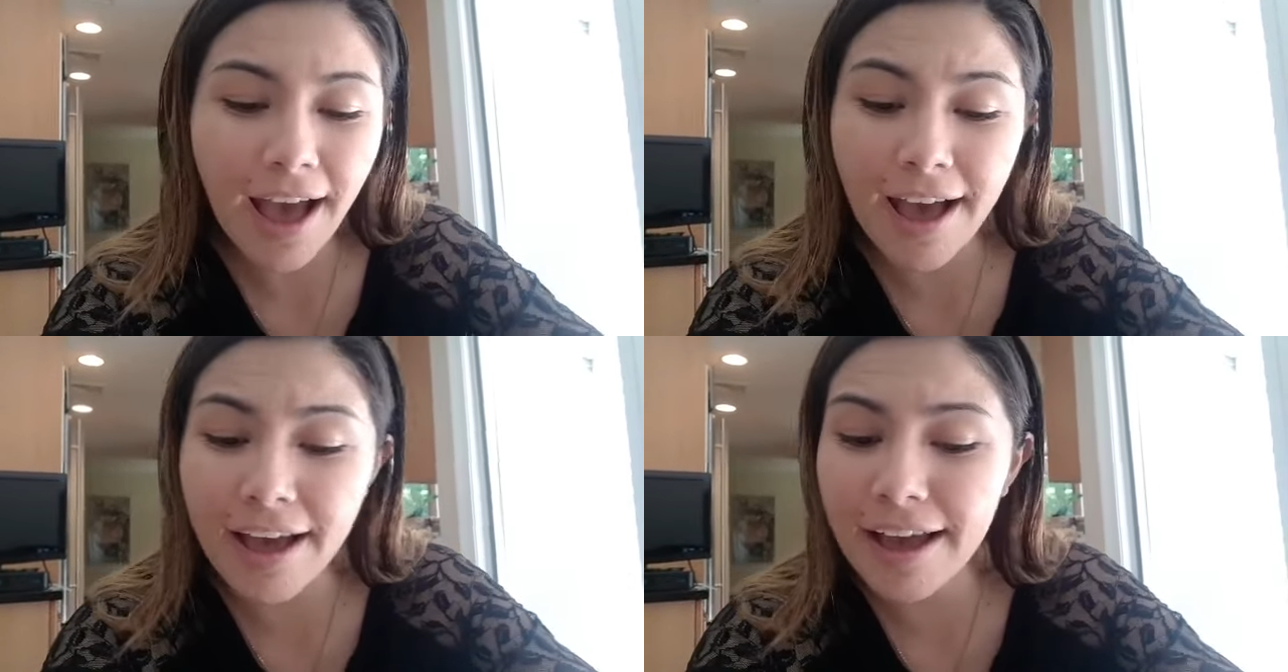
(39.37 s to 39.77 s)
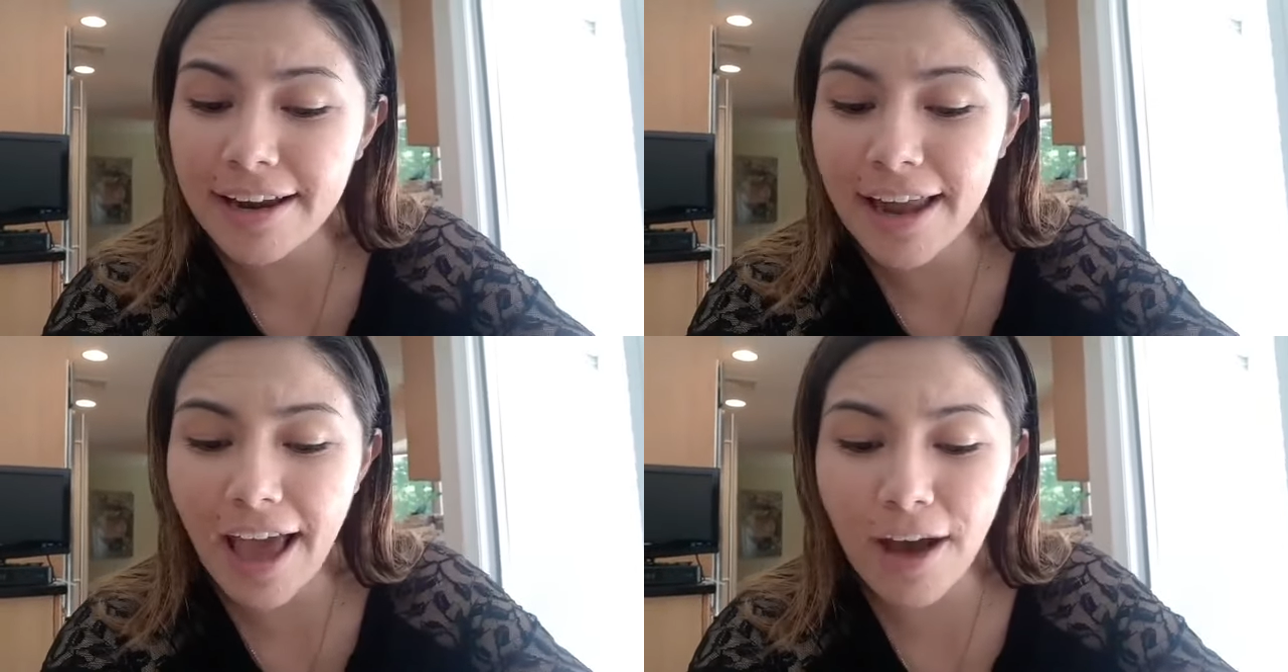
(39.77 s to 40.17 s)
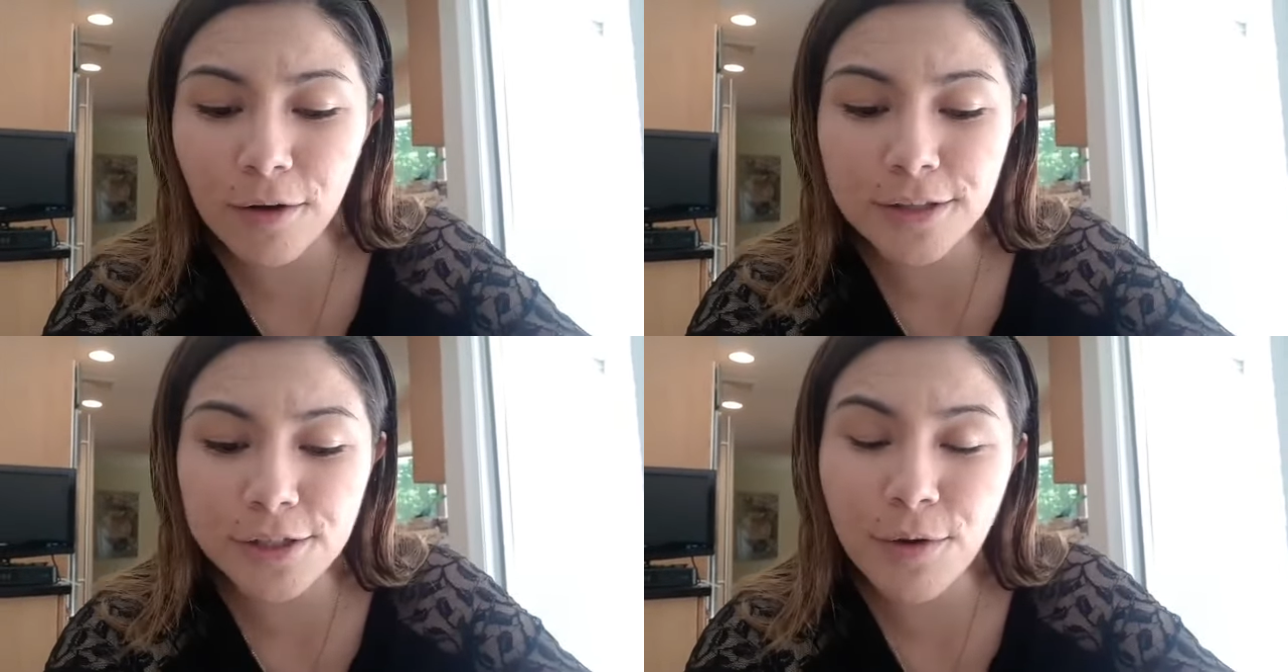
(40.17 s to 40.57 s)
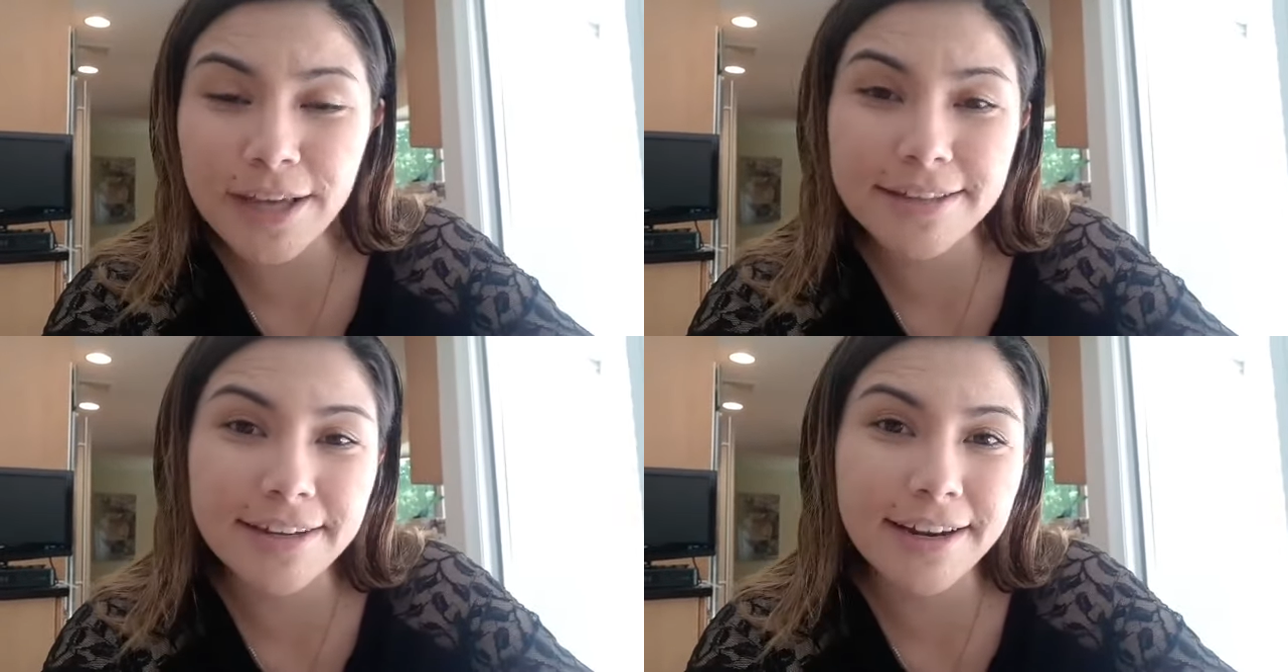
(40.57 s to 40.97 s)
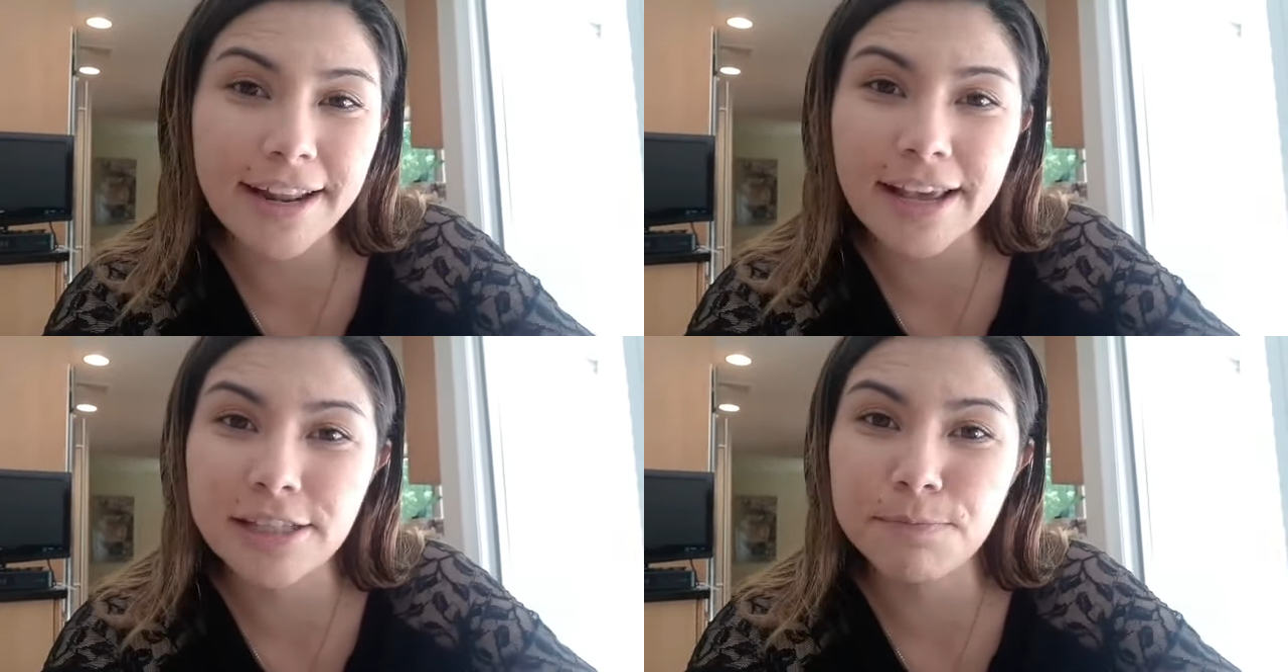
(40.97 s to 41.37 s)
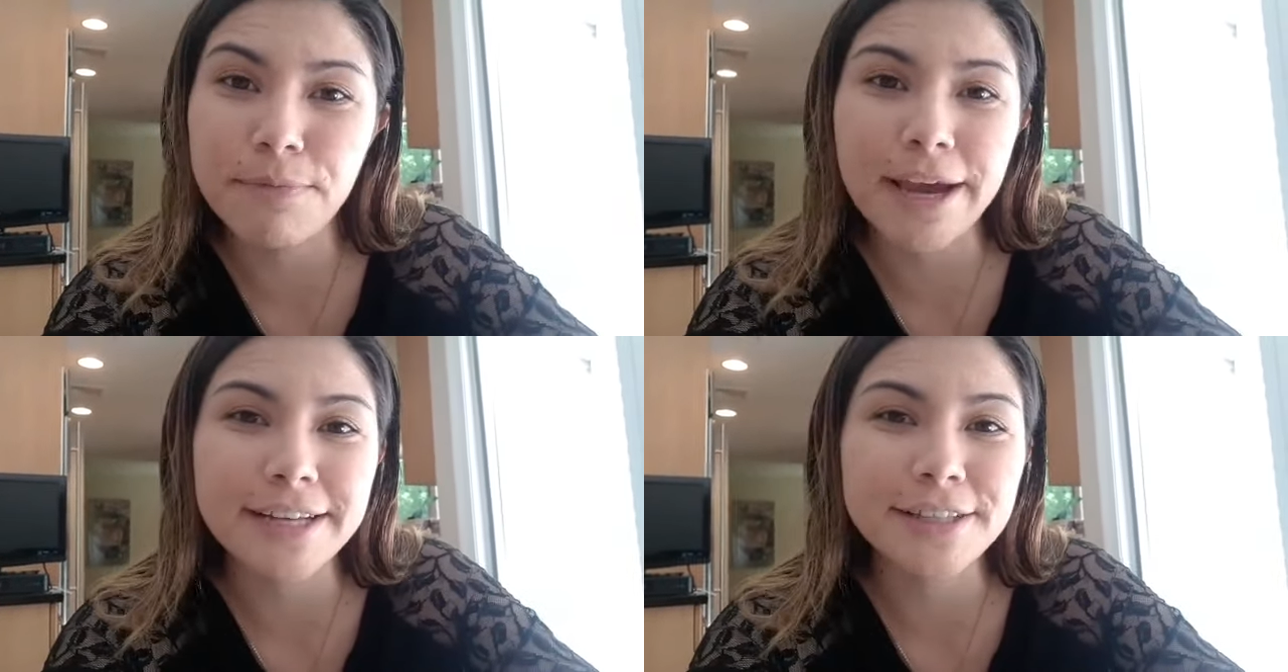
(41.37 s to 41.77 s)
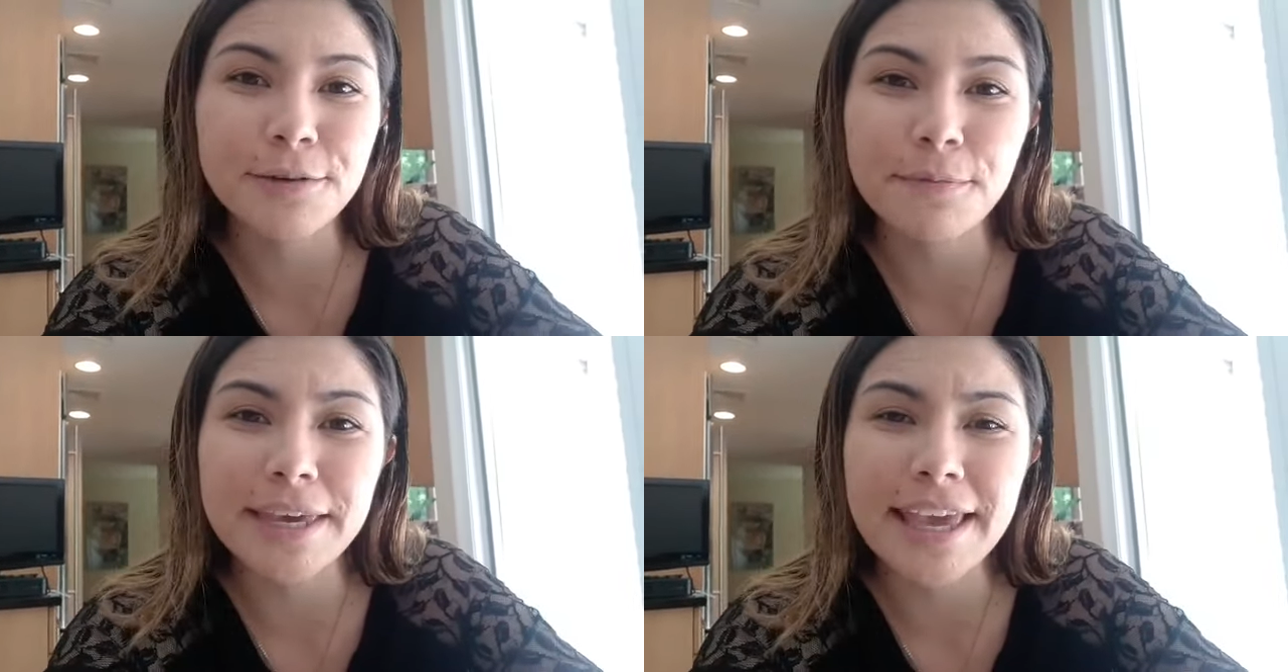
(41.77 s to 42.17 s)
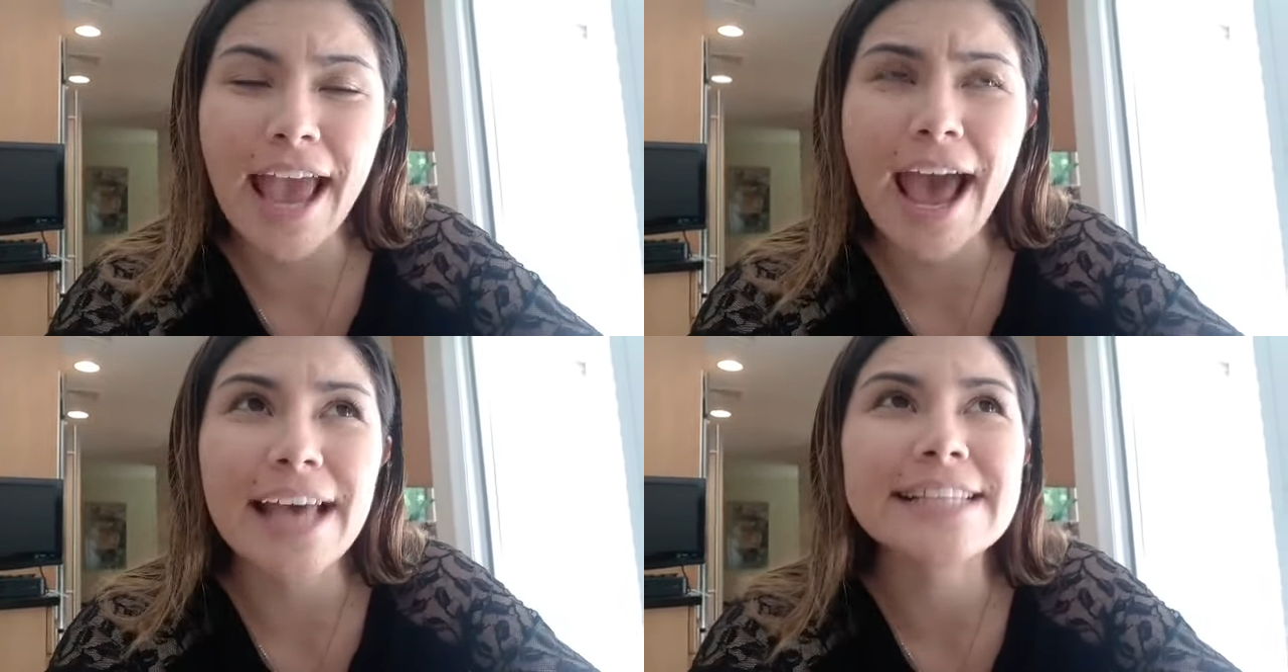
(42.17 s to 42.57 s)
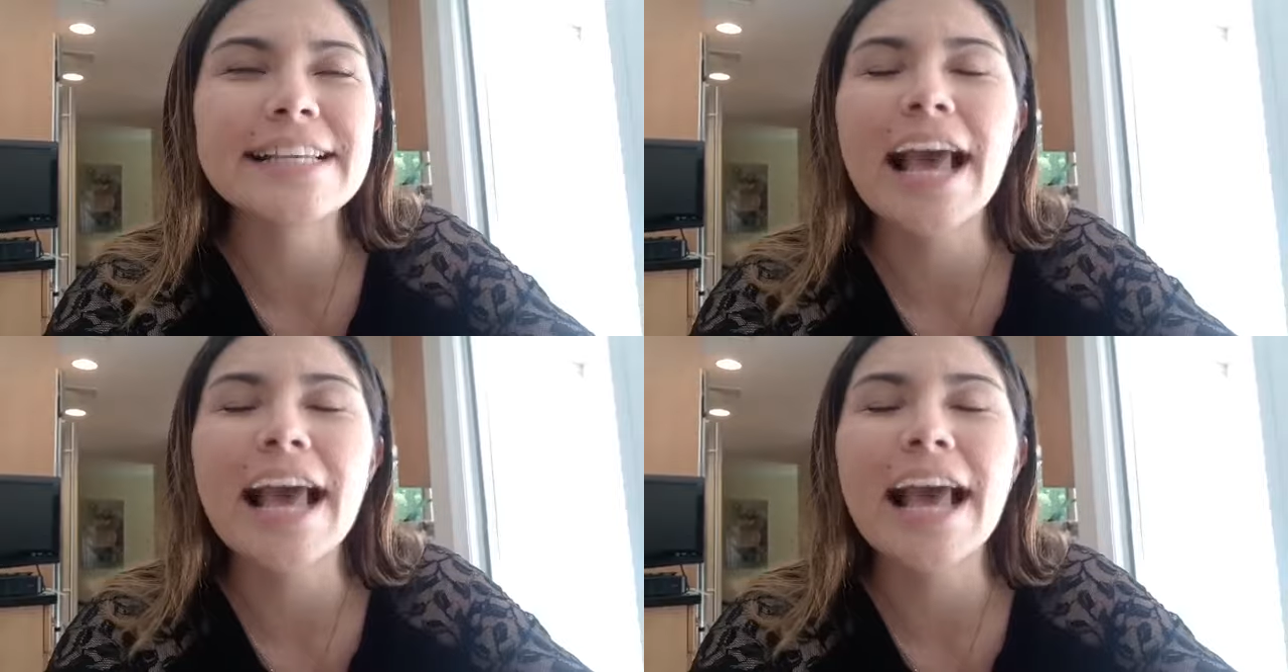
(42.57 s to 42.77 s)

And also, I didn't expect to be as